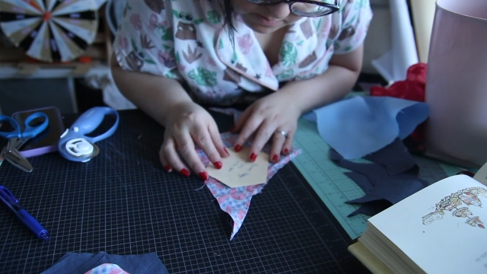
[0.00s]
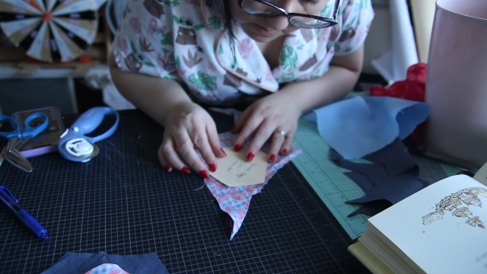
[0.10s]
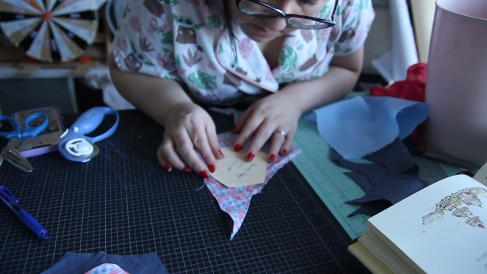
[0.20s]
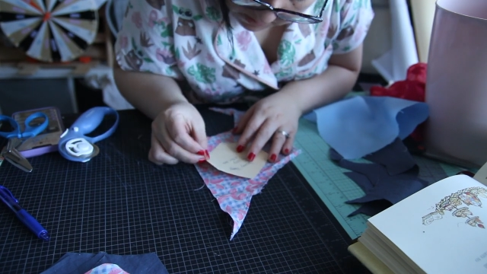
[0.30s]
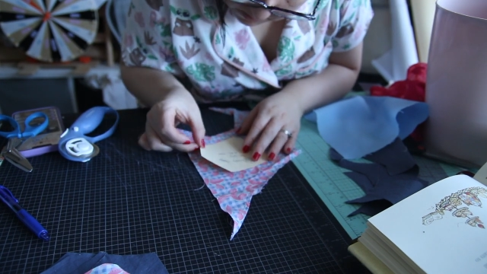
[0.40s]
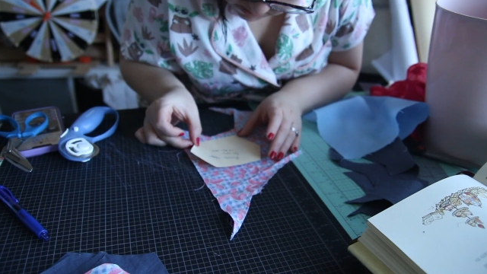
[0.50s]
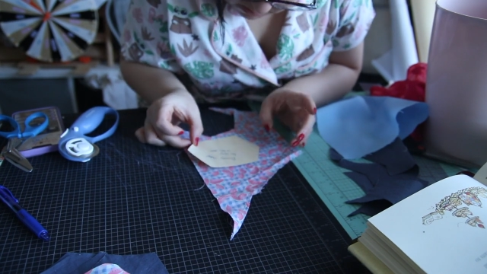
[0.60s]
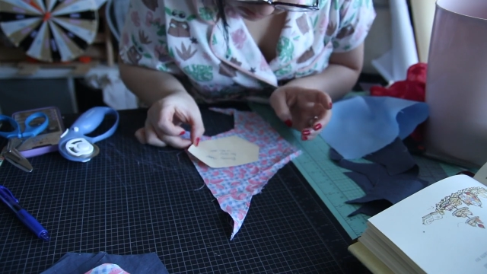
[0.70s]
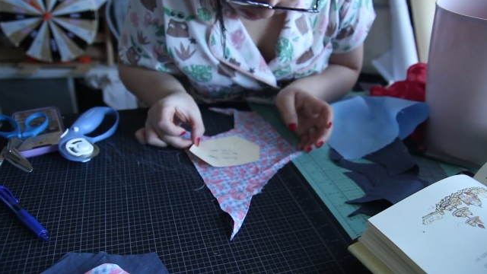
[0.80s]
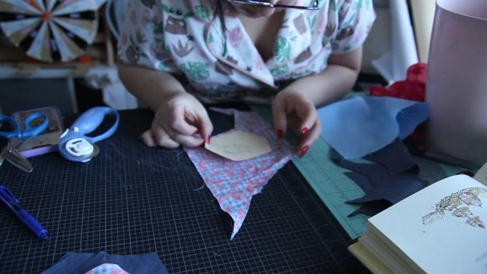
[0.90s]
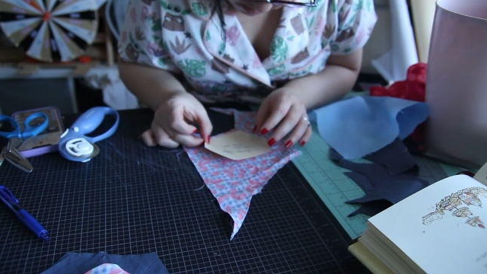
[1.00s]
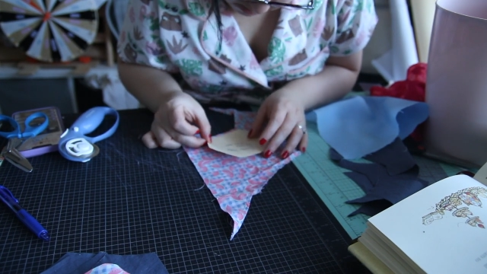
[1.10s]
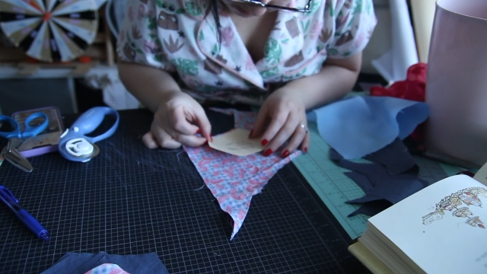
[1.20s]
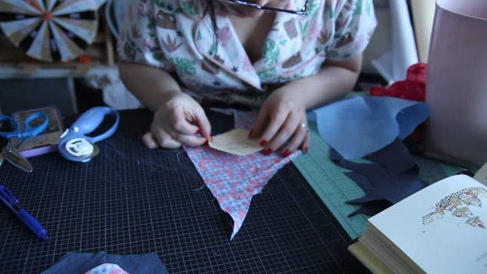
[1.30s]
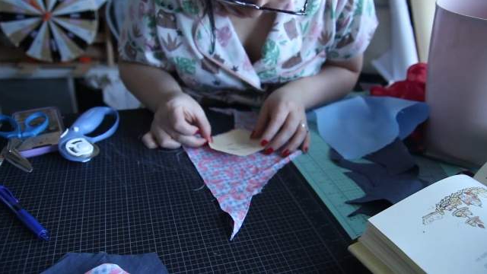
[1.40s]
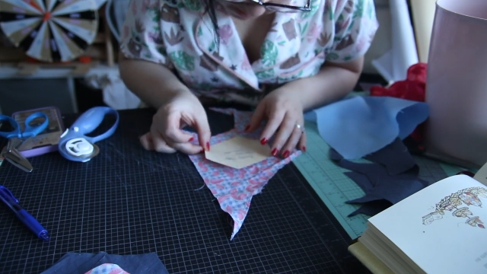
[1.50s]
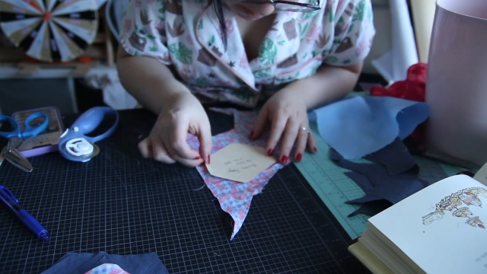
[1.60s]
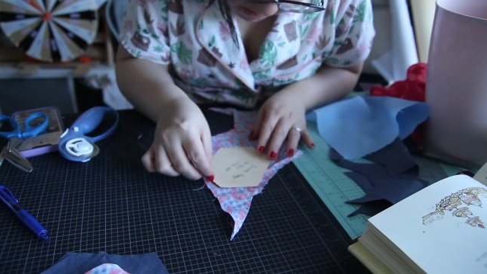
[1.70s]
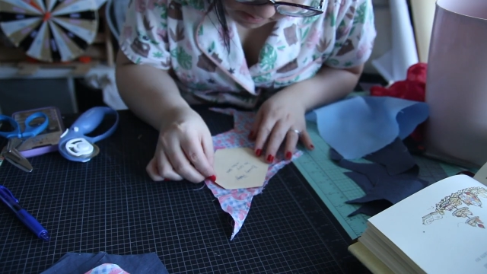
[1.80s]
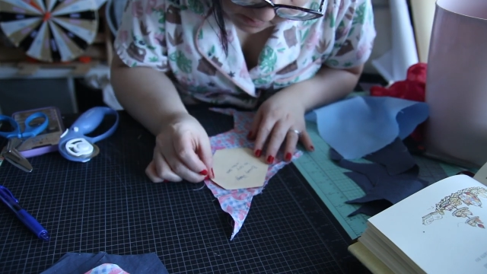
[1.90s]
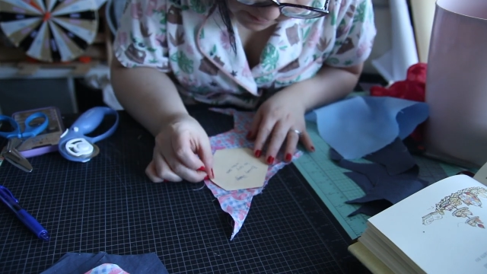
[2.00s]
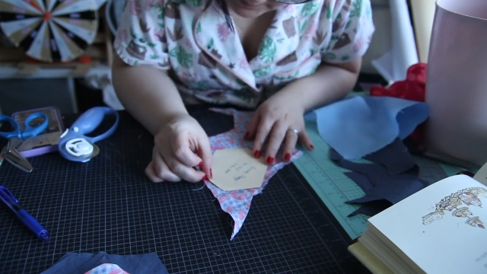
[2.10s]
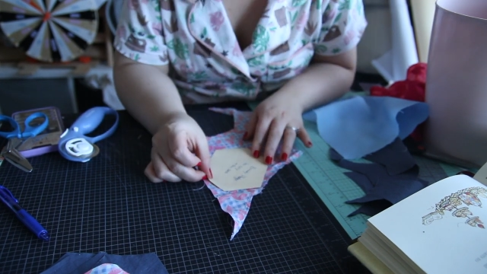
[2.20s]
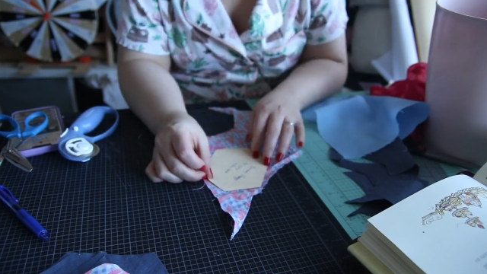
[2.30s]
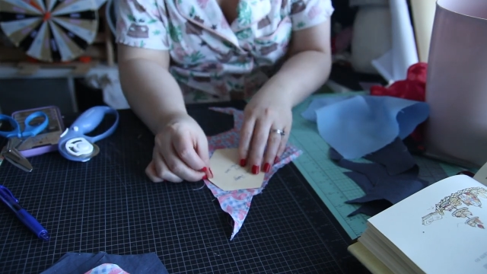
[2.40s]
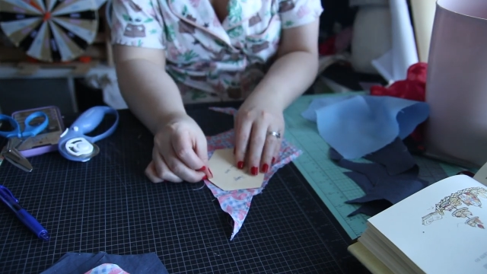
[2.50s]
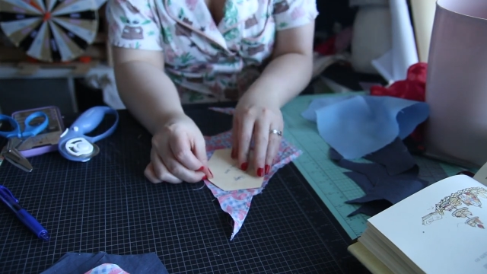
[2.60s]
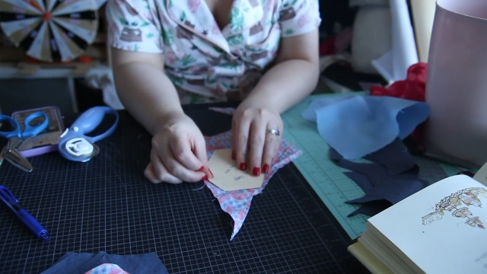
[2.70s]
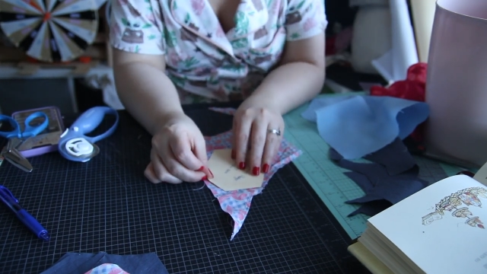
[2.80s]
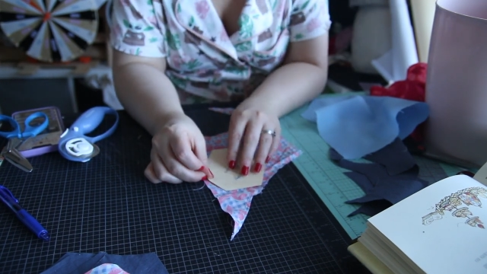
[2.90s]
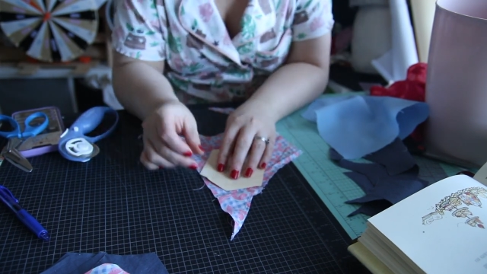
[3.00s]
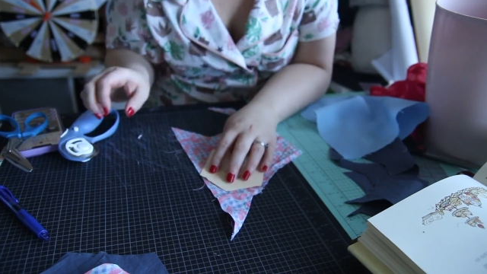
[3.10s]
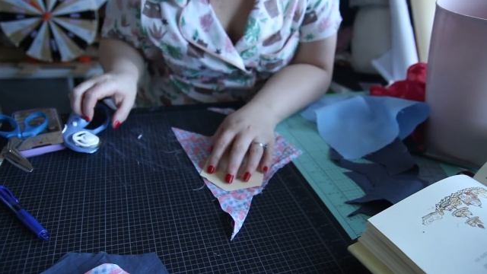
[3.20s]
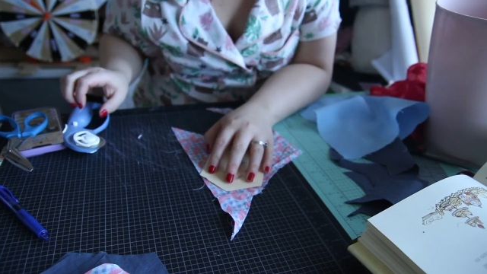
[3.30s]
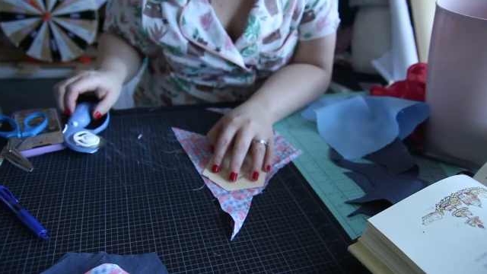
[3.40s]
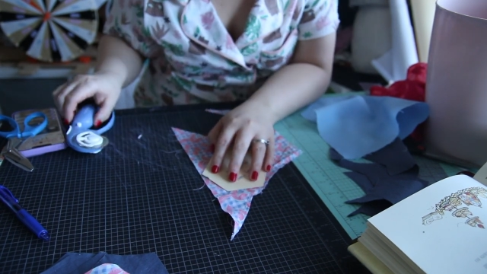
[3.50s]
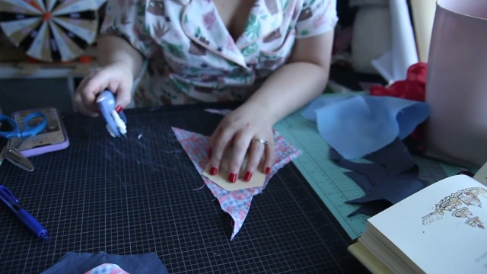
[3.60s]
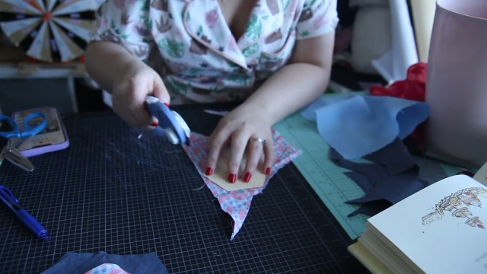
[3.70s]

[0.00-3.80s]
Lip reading: Nobody's mouth can be seen.